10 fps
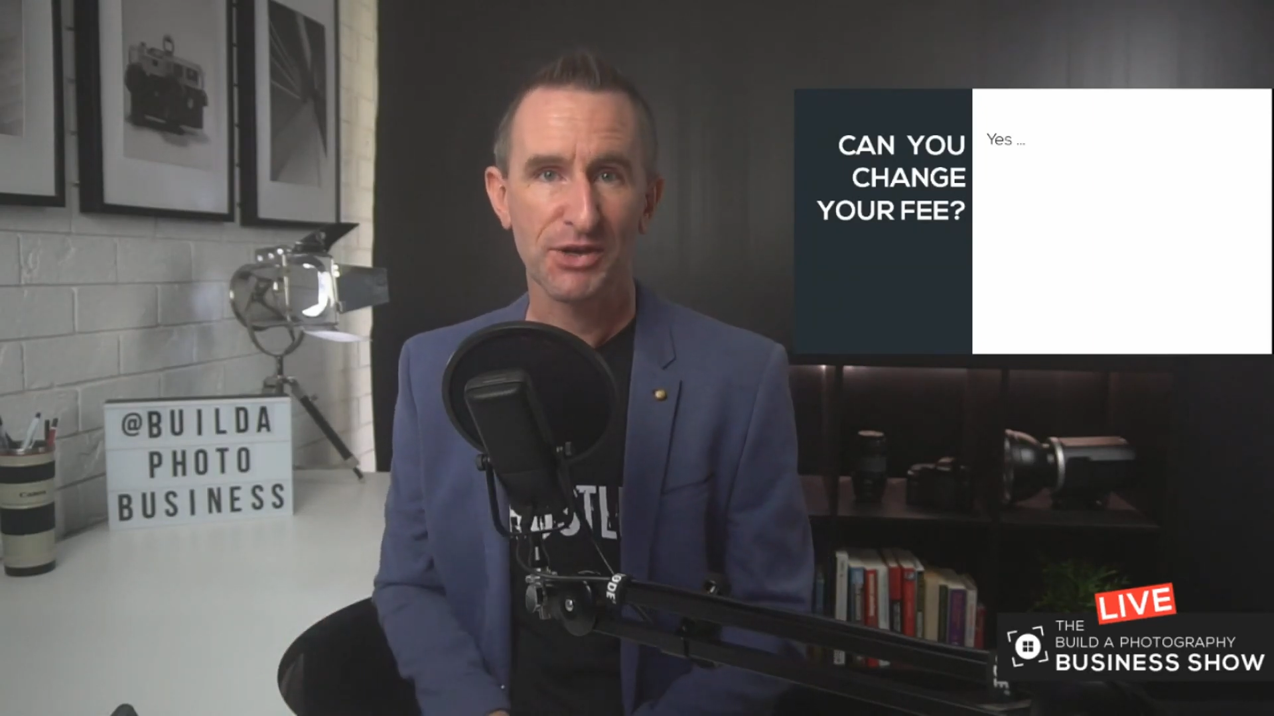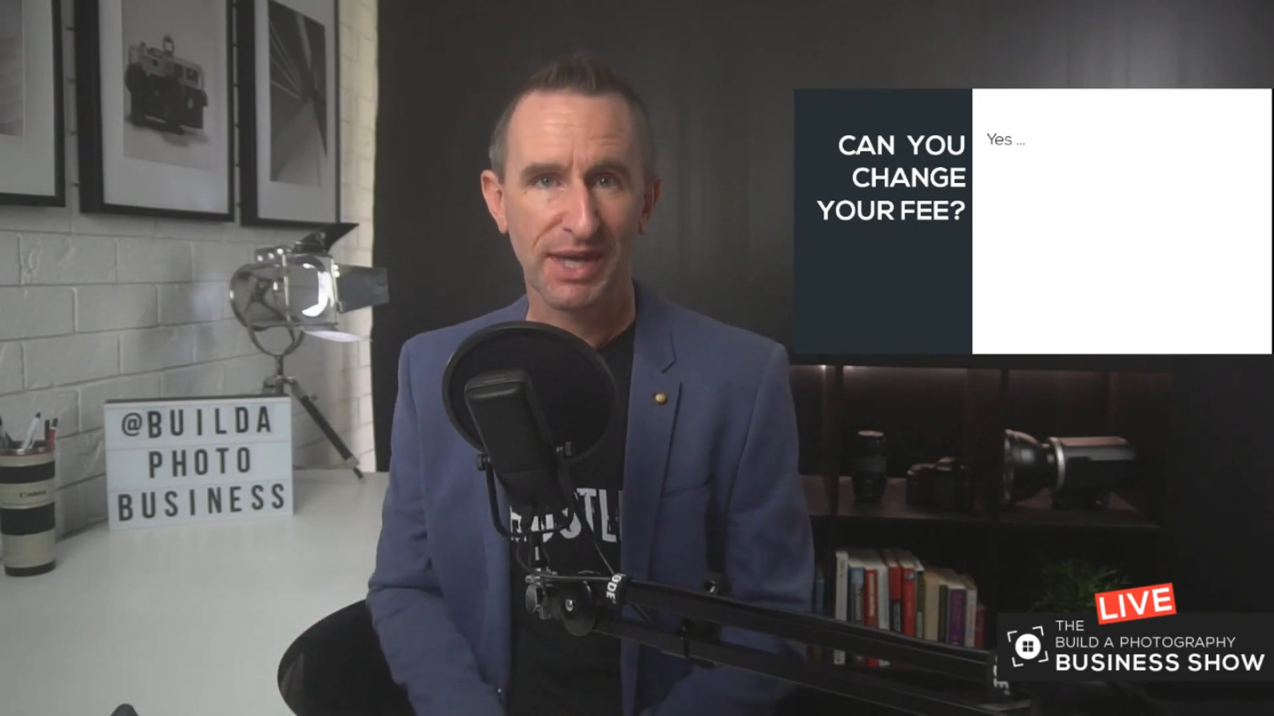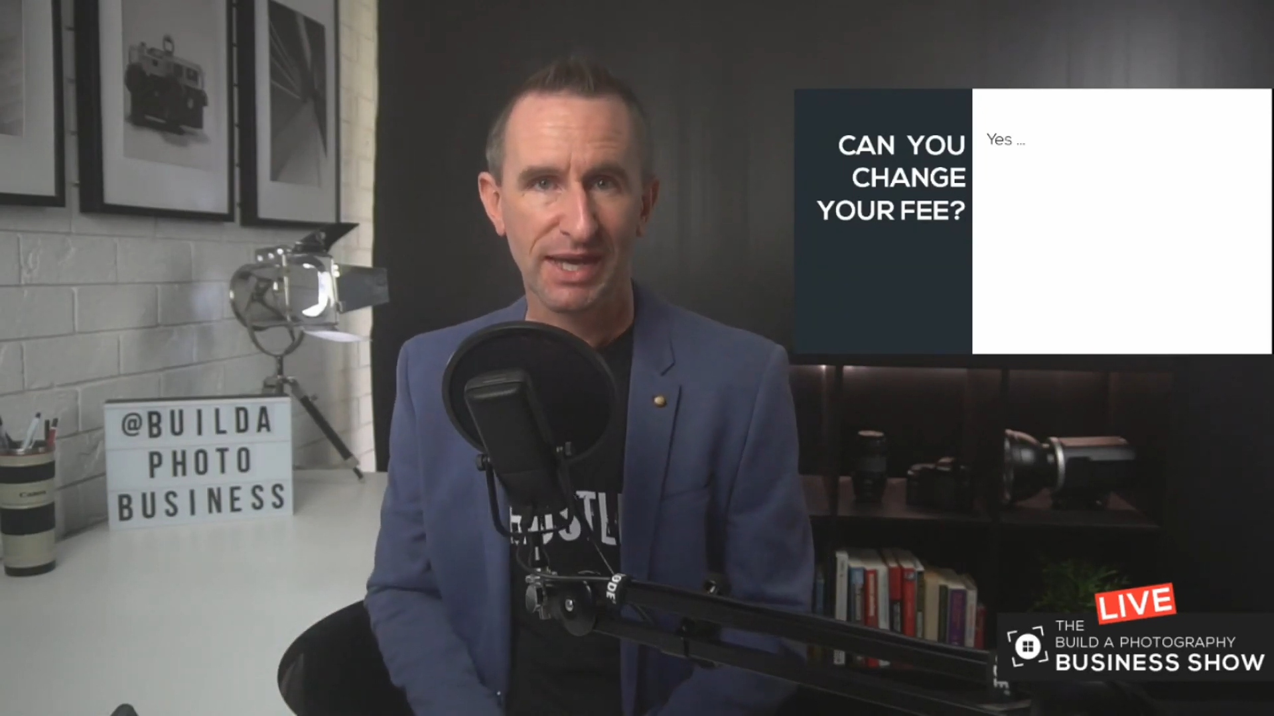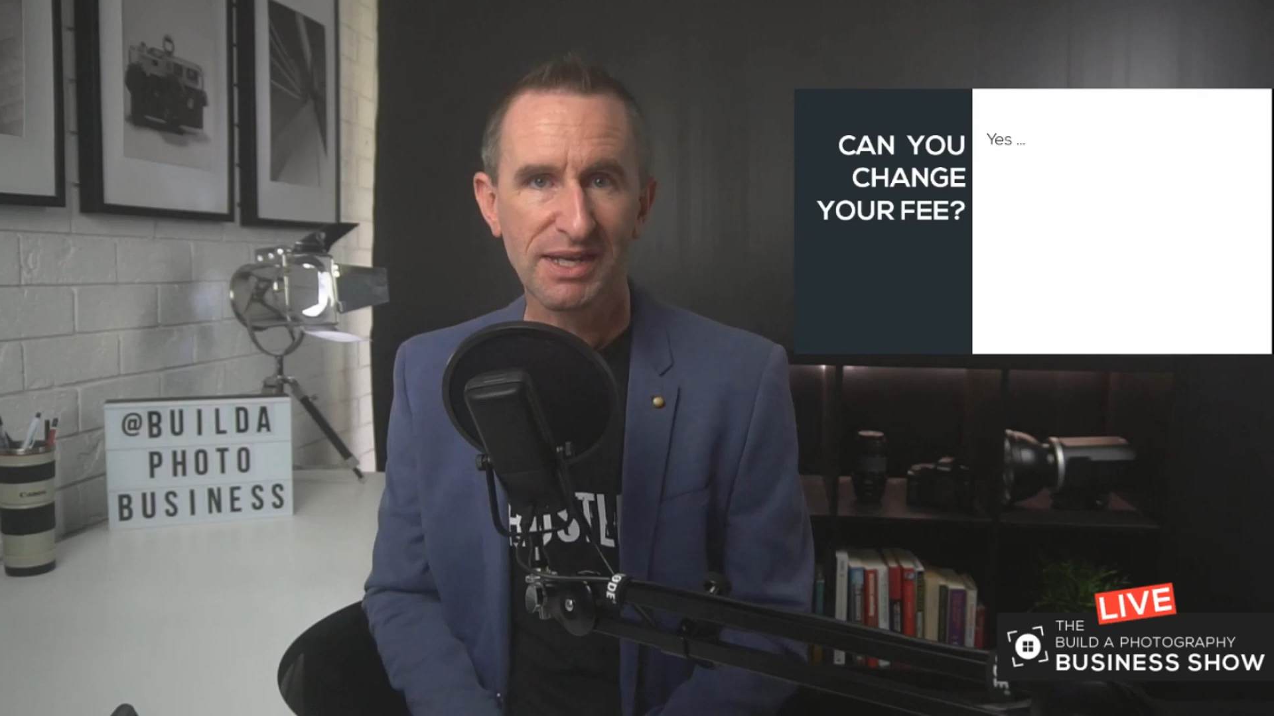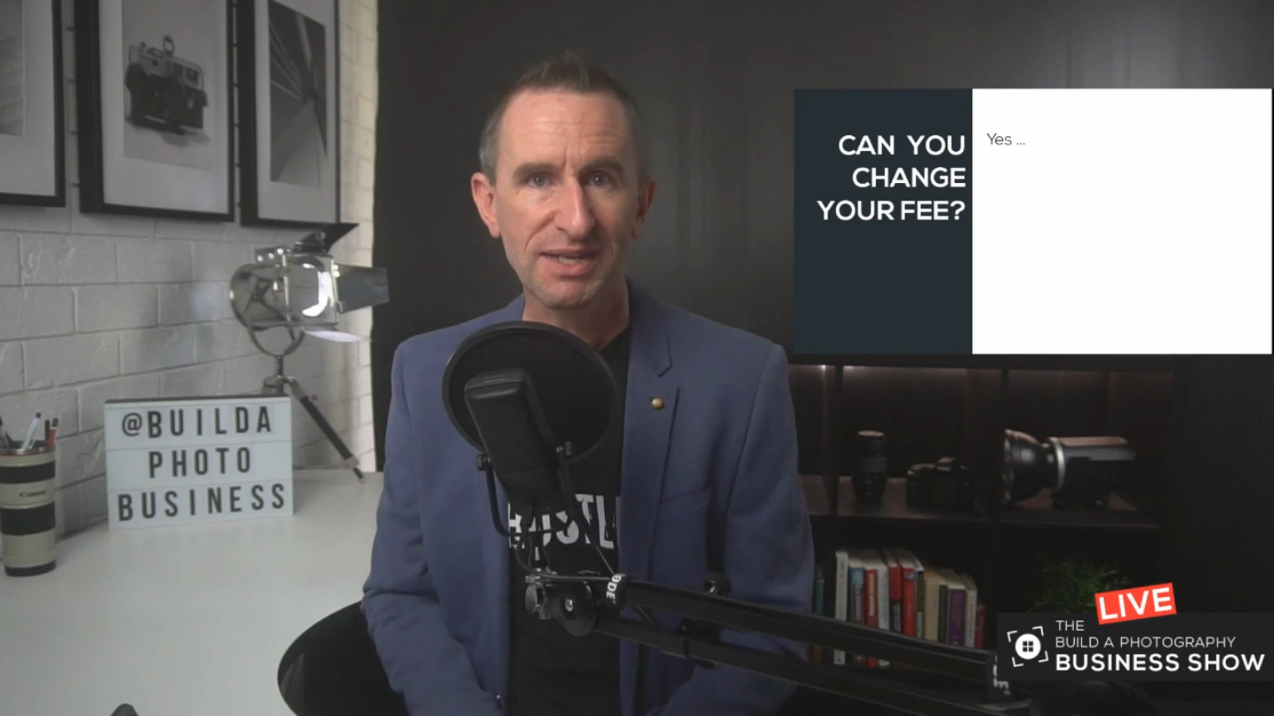
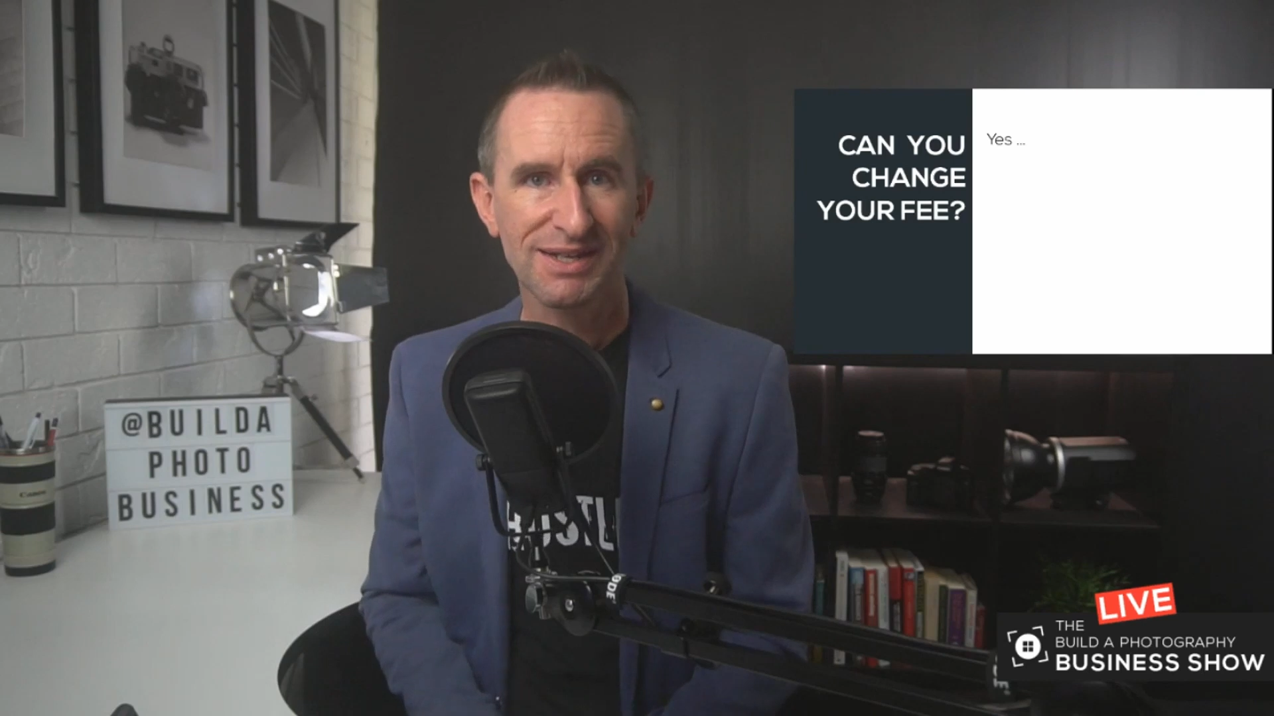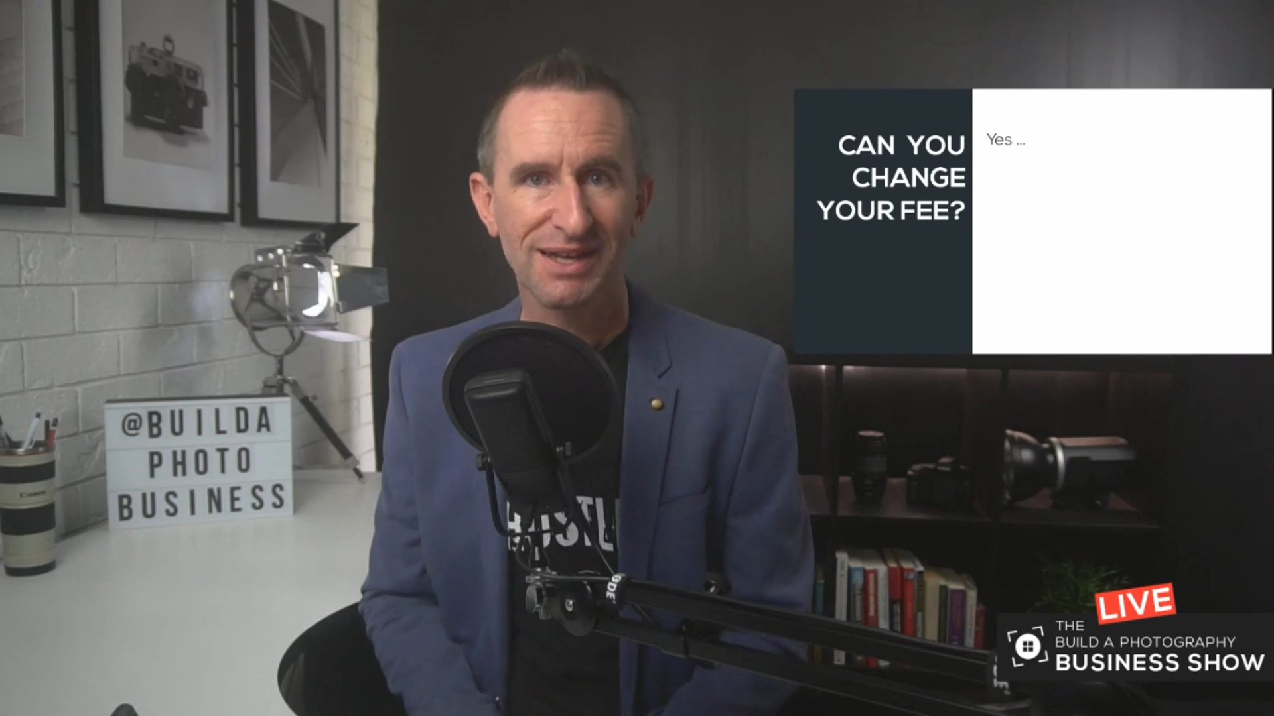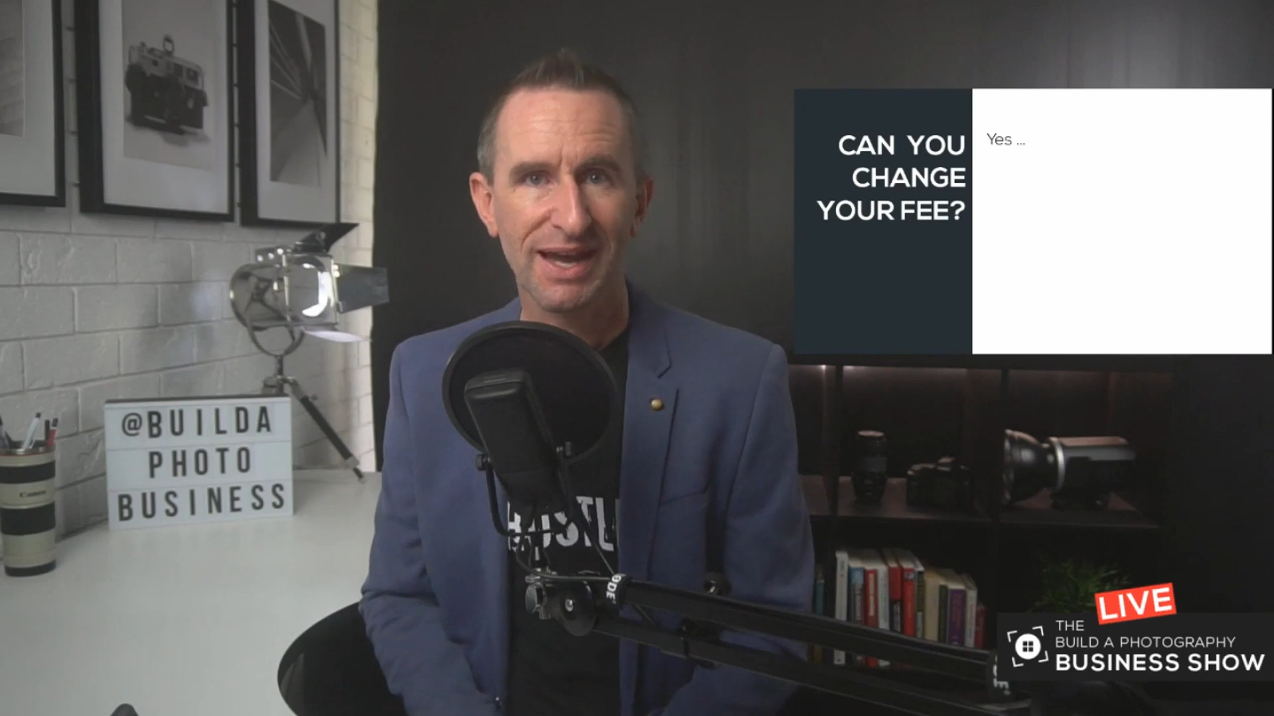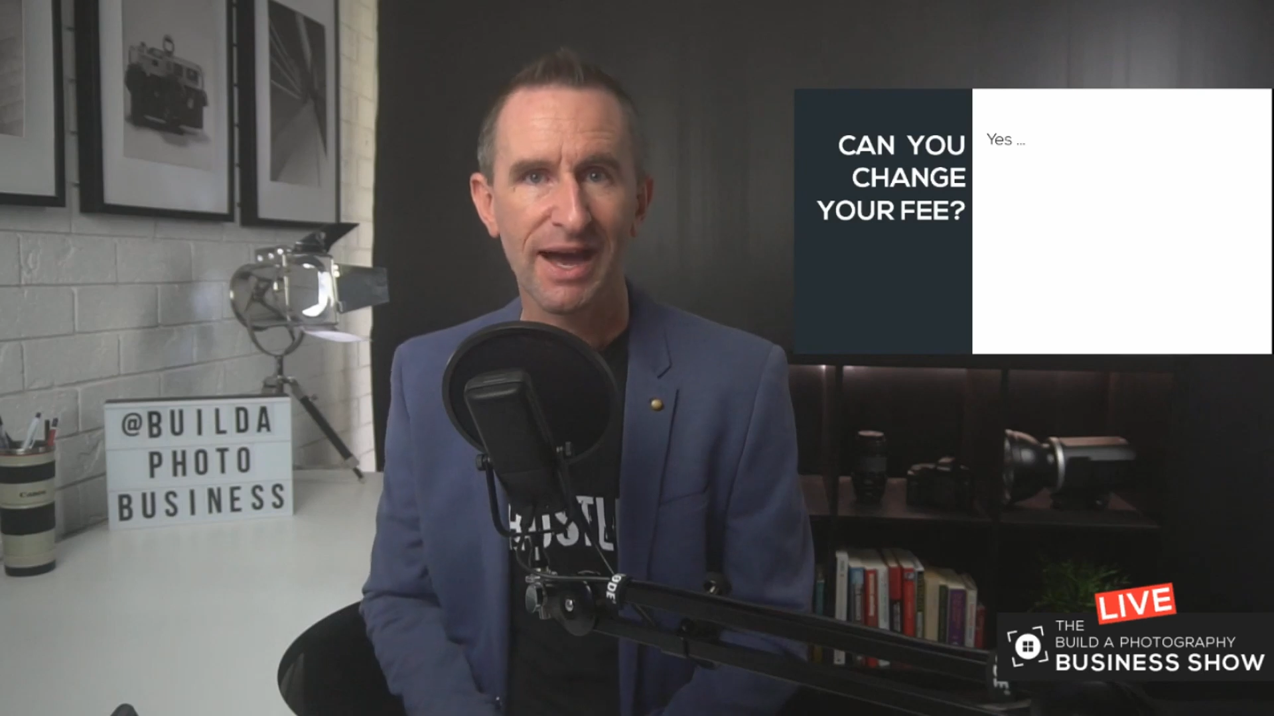okay.